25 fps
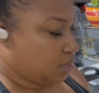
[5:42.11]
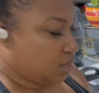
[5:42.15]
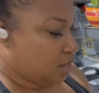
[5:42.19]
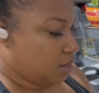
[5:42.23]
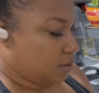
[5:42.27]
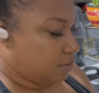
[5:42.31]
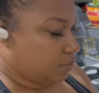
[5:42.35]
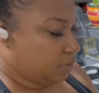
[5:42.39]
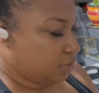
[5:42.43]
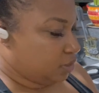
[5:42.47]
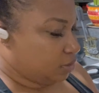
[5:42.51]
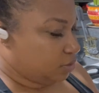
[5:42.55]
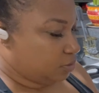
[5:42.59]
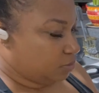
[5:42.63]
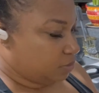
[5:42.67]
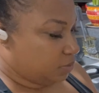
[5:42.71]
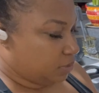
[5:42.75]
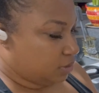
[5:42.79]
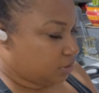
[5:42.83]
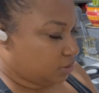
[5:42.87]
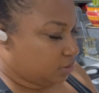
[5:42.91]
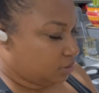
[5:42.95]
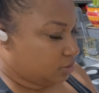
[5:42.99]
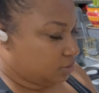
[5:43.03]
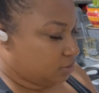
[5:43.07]
I'm a little
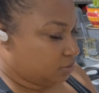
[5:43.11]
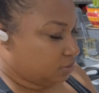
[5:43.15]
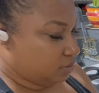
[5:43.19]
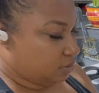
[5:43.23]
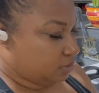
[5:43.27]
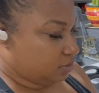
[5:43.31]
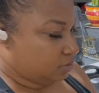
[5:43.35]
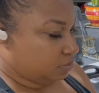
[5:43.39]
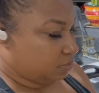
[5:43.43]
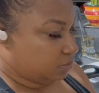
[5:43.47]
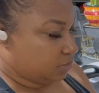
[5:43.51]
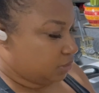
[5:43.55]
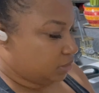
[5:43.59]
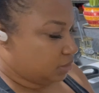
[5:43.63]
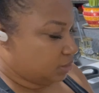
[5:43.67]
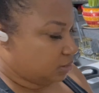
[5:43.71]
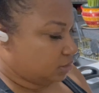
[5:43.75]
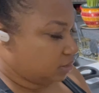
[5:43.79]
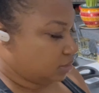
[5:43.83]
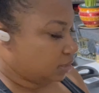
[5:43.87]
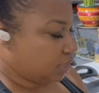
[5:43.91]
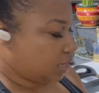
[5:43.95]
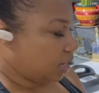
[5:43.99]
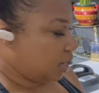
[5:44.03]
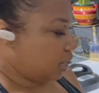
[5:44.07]
bit of
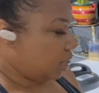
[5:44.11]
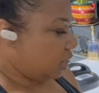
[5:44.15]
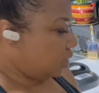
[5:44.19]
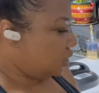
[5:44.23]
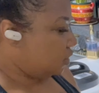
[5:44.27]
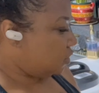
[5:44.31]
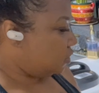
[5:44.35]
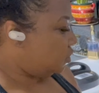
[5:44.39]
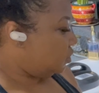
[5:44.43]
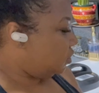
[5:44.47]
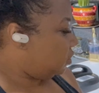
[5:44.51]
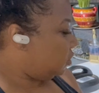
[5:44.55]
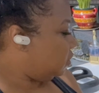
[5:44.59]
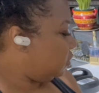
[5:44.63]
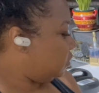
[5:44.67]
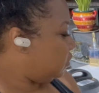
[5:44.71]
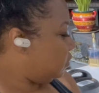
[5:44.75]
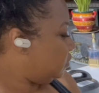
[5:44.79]
Mrs. Dash.